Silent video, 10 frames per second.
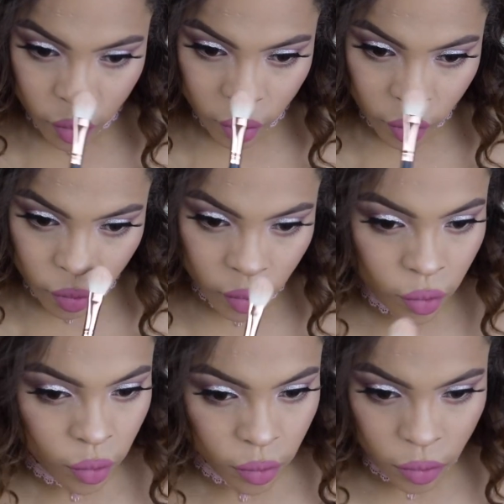be like
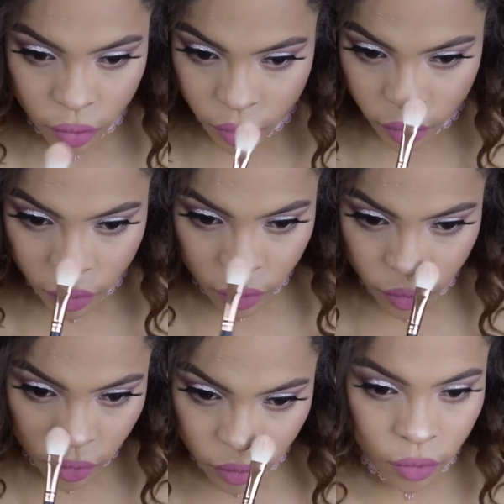that going back to
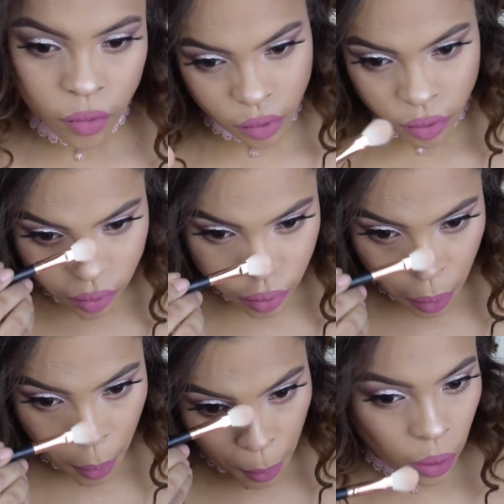my highlighter i'm
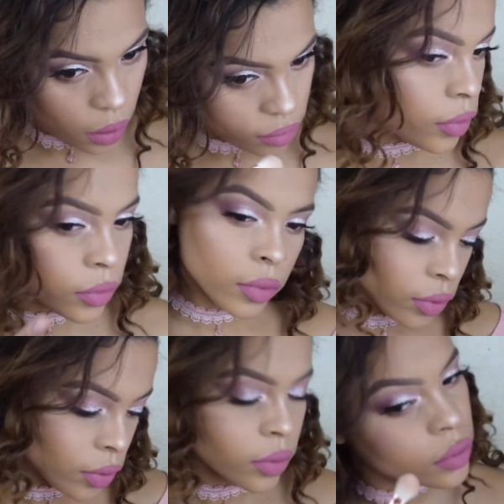just going all over
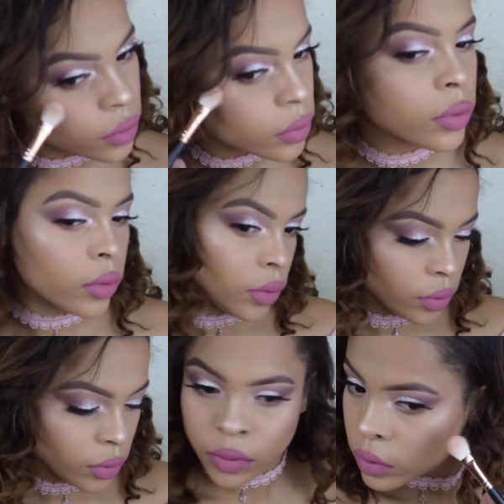the areas yeah i've already
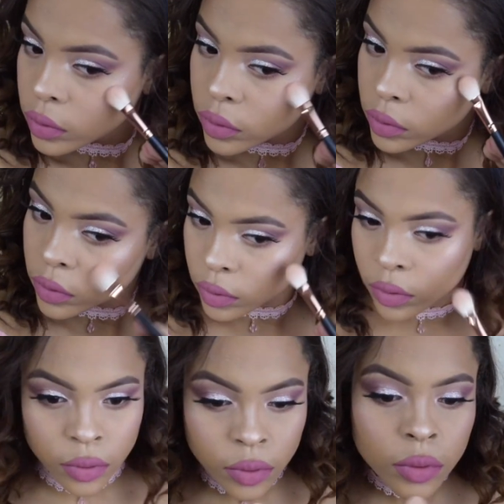applied it and
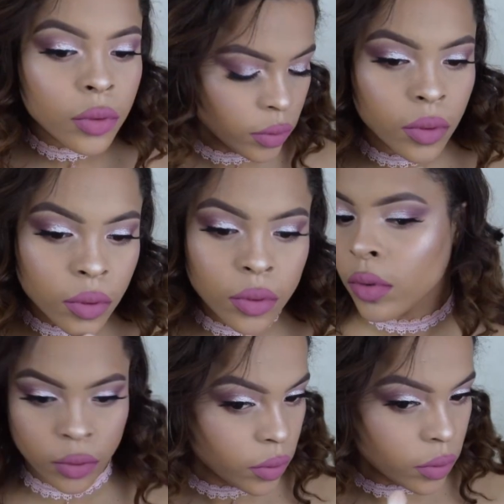on top of my nose as
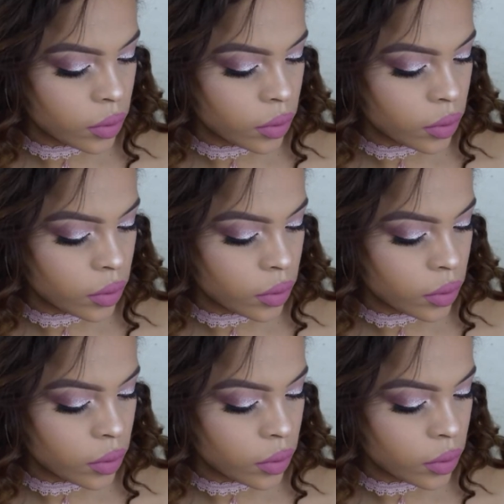well